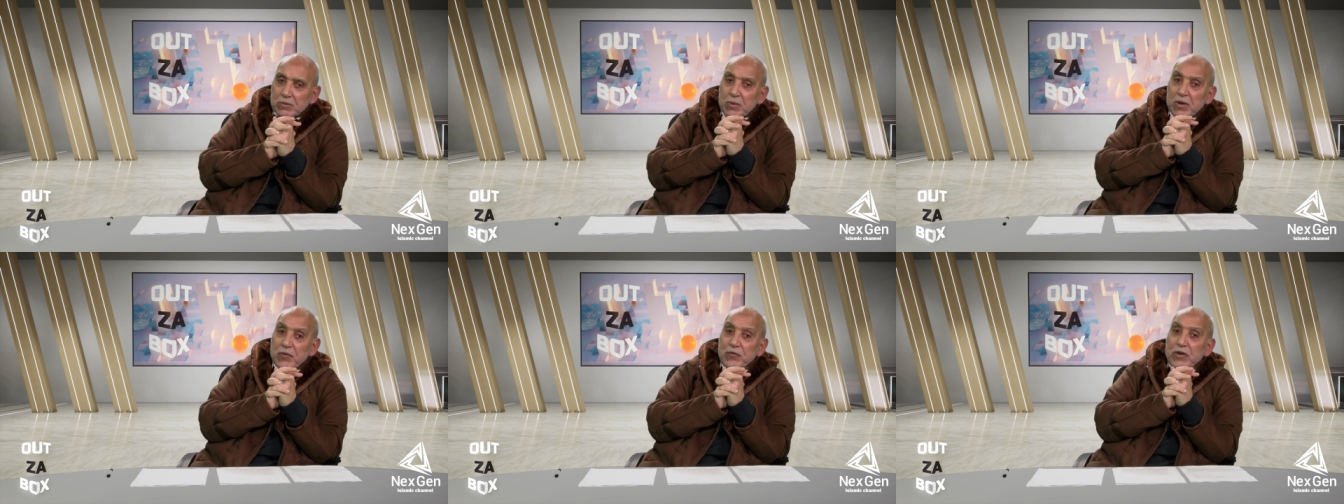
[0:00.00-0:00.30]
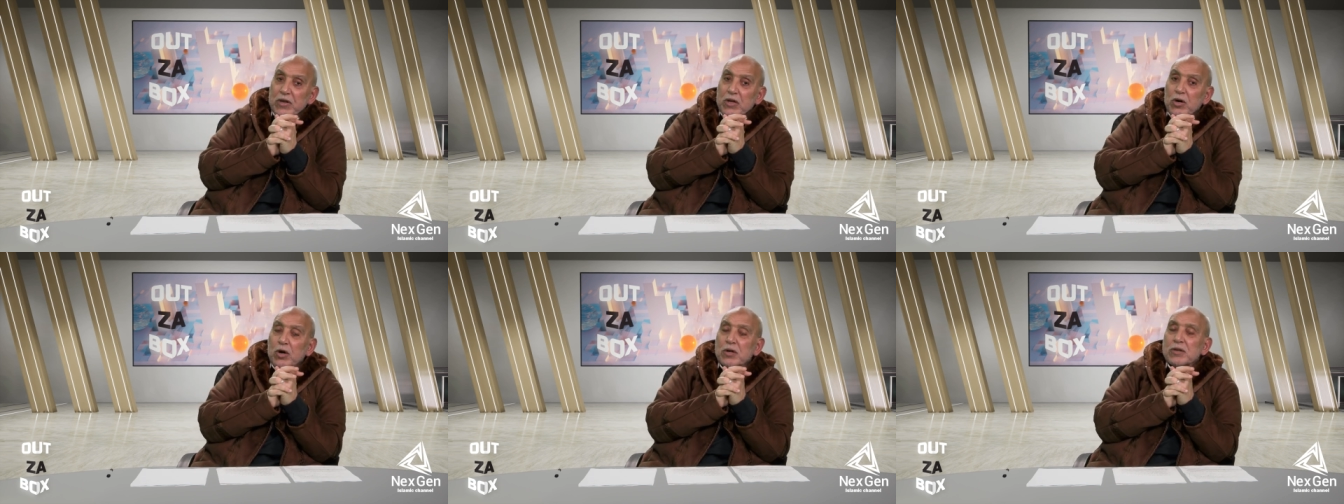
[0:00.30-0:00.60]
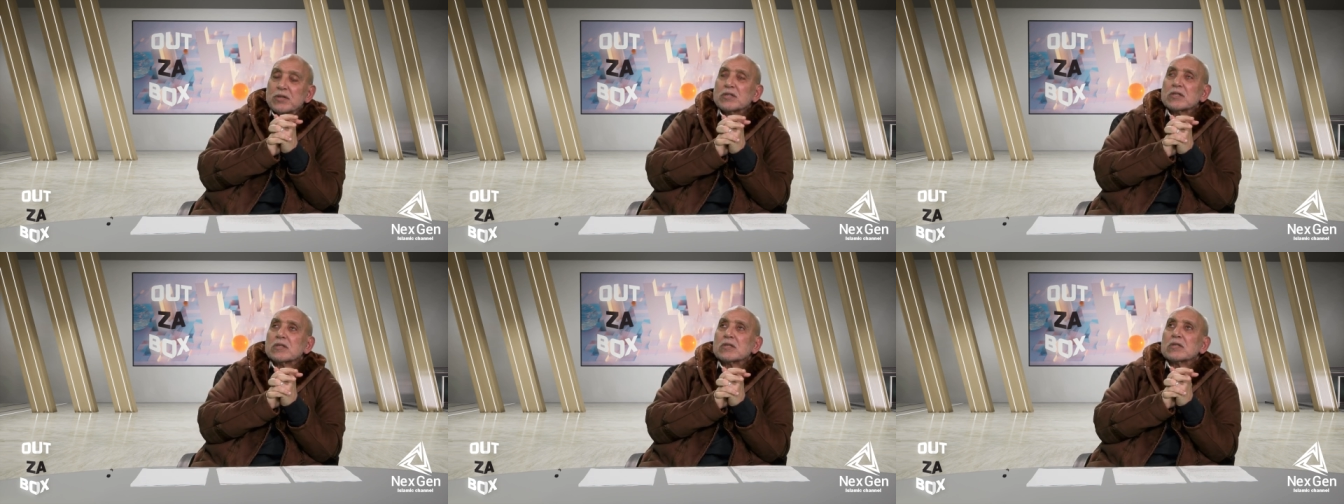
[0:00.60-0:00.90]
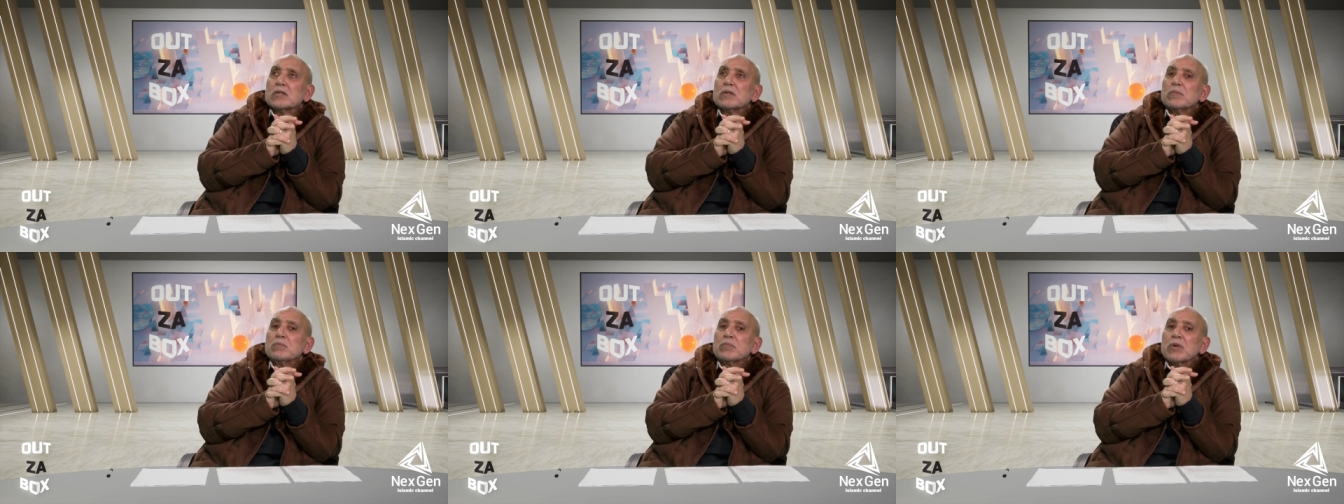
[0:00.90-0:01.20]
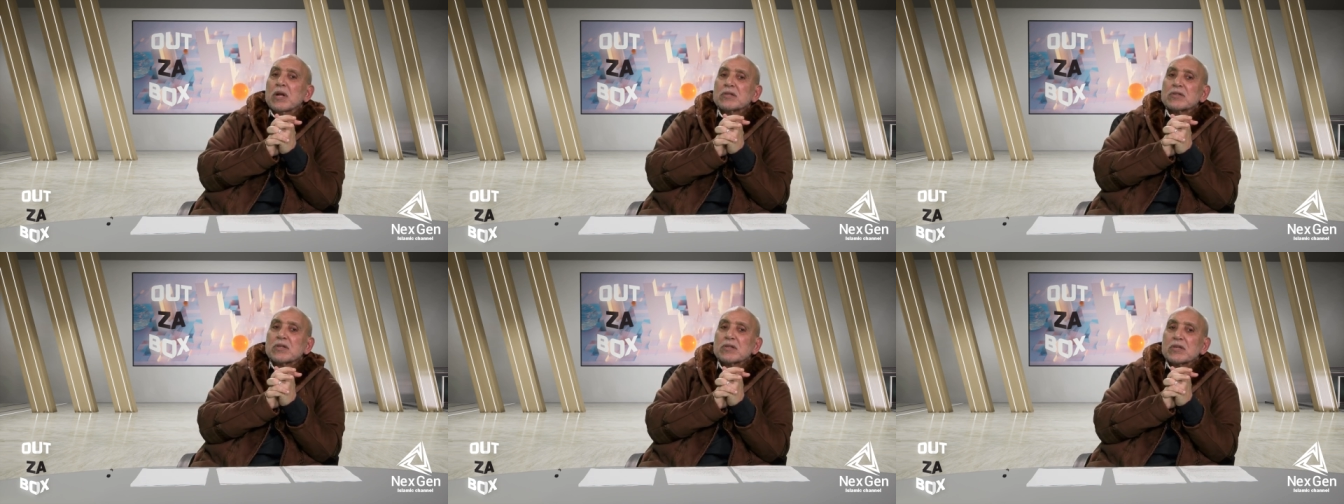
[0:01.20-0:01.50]
to be very honest,
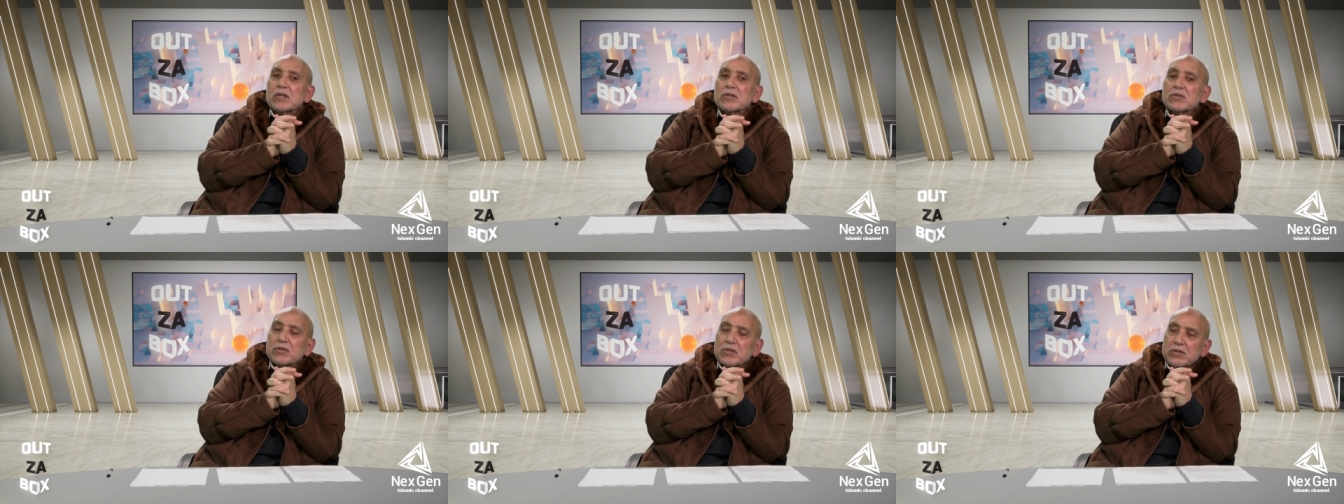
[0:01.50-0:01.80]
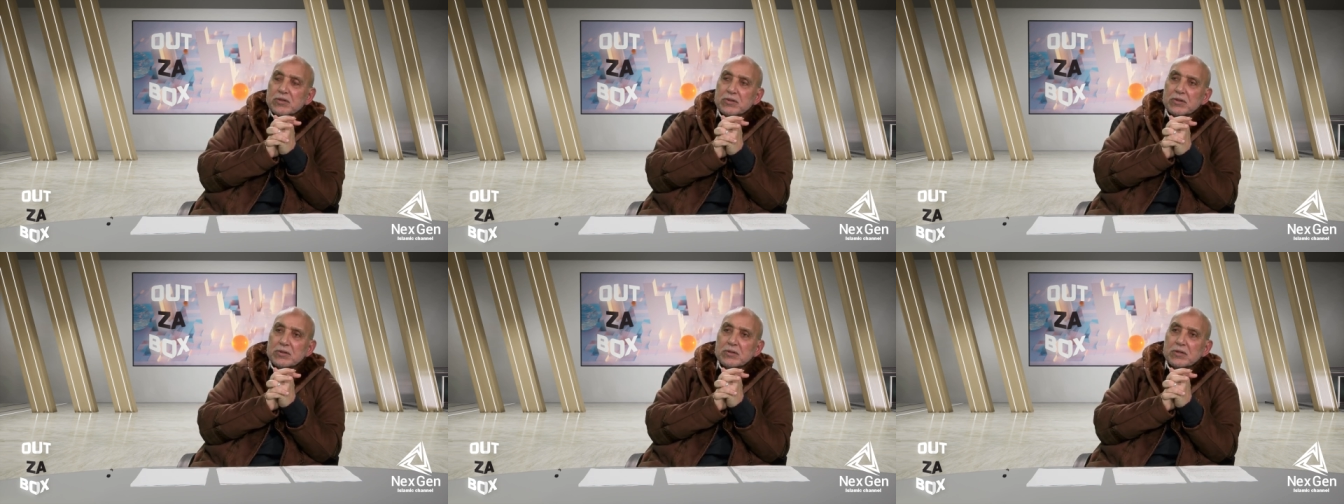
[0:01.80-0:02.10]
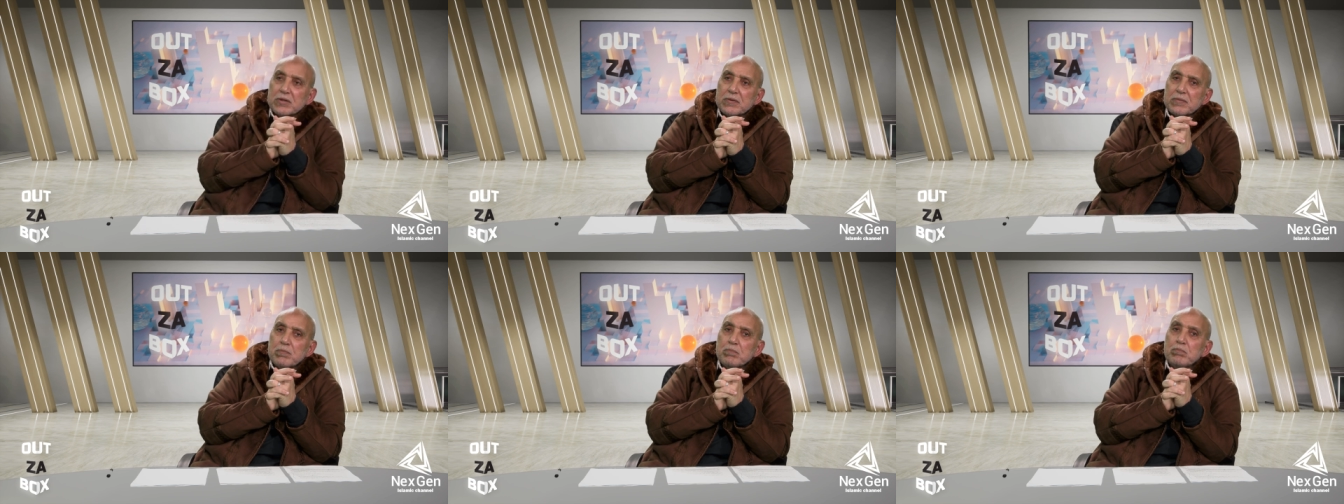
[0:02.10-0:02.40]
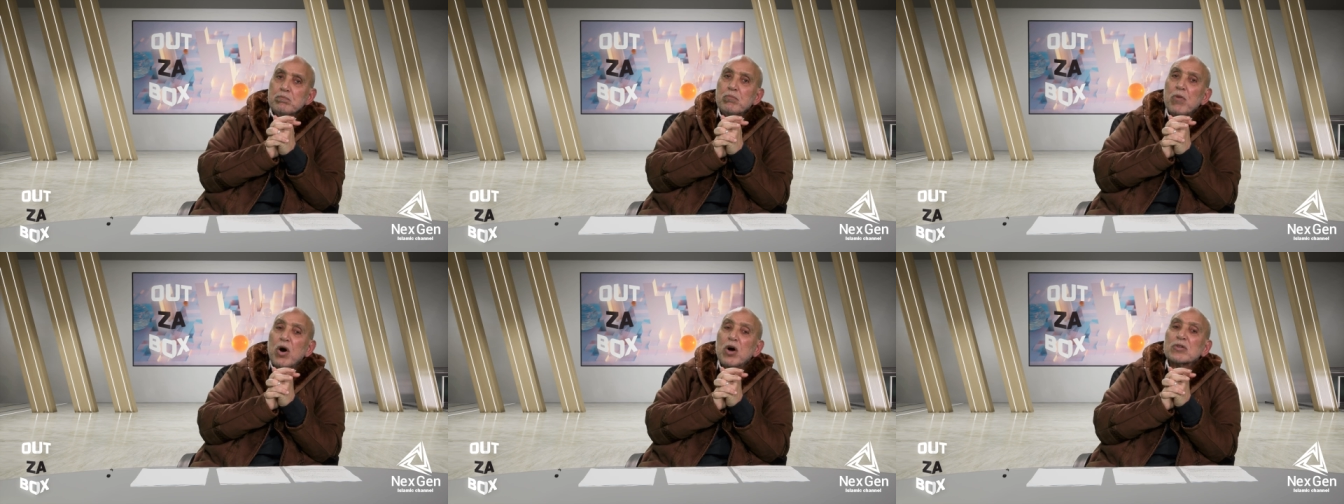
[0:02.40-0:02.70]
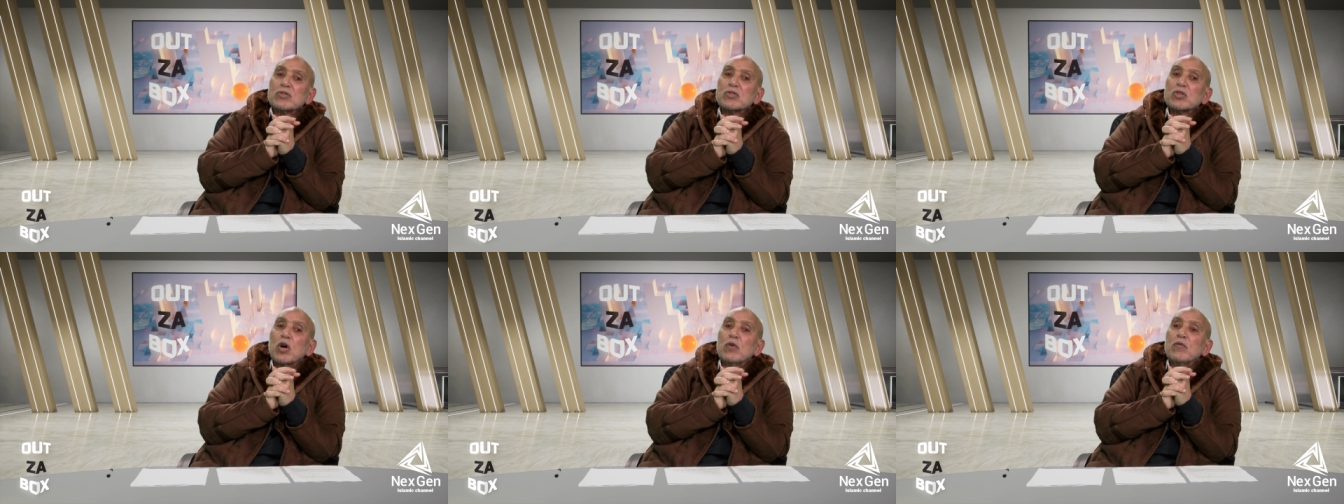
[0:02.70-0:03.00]
brothers and sisters,
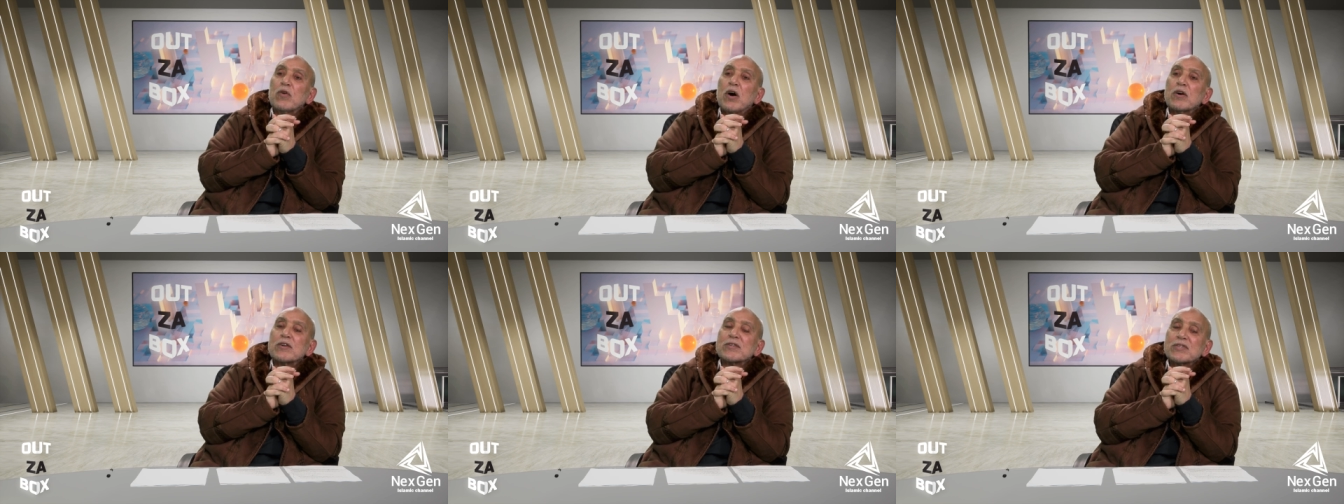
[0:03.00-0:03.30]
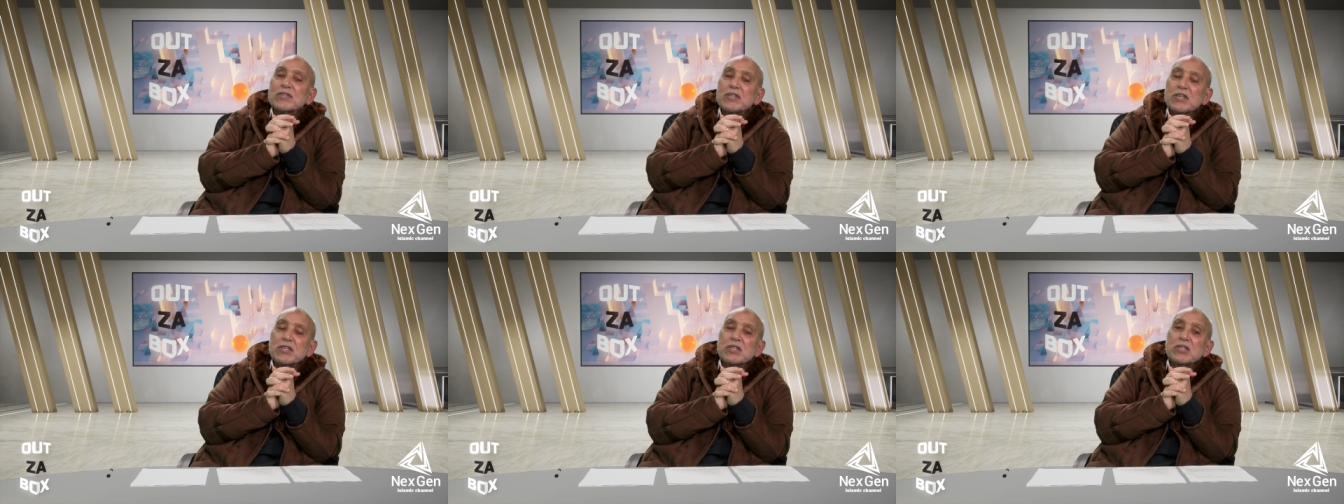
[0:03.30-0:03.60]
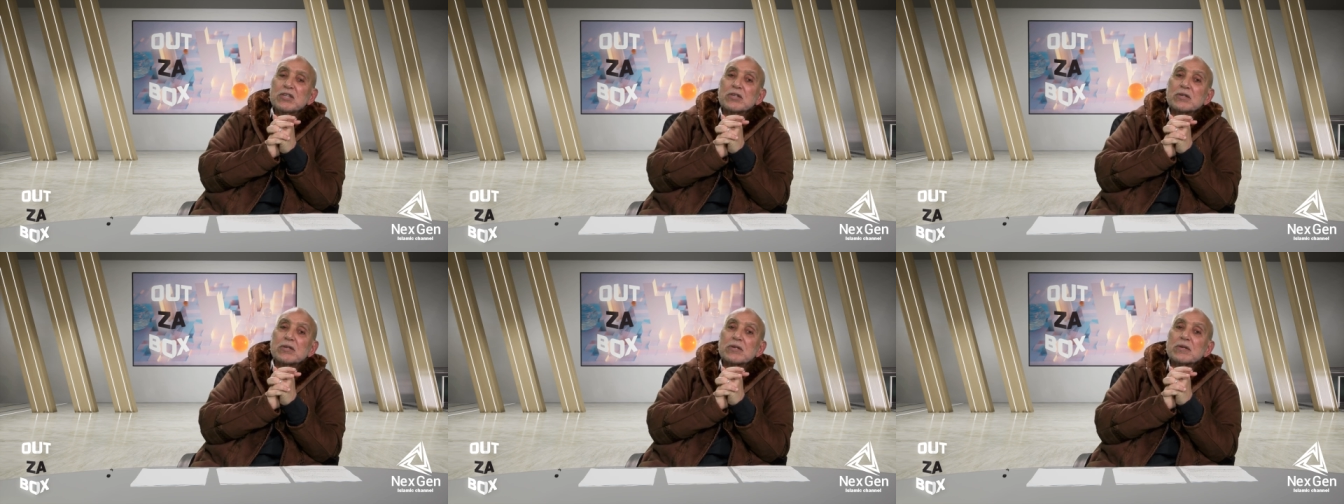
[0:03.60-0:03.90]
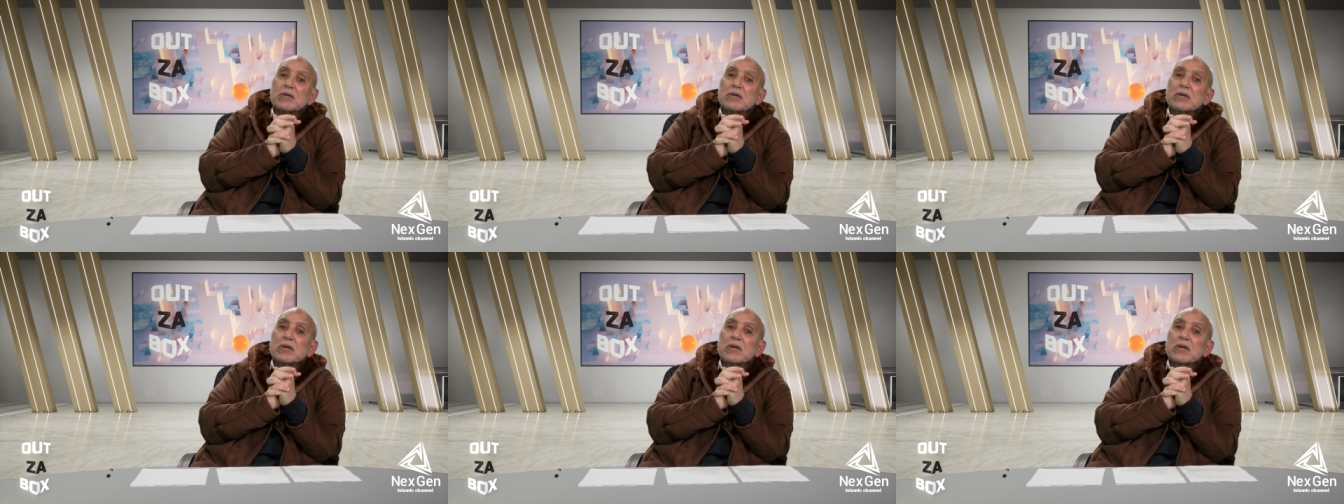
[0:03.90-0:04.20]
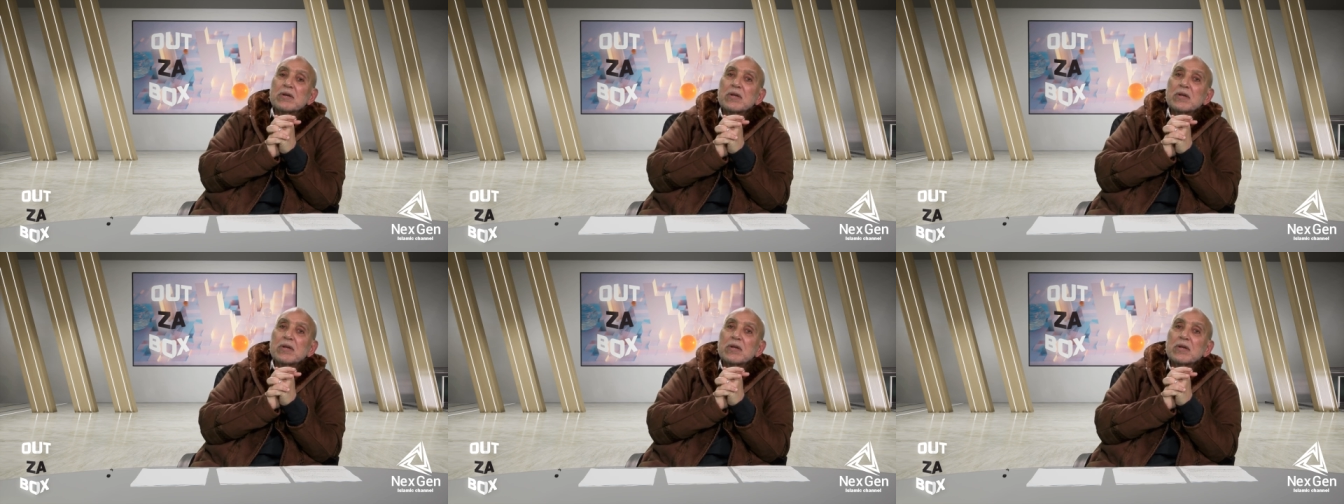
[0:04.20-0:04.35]
most of our senior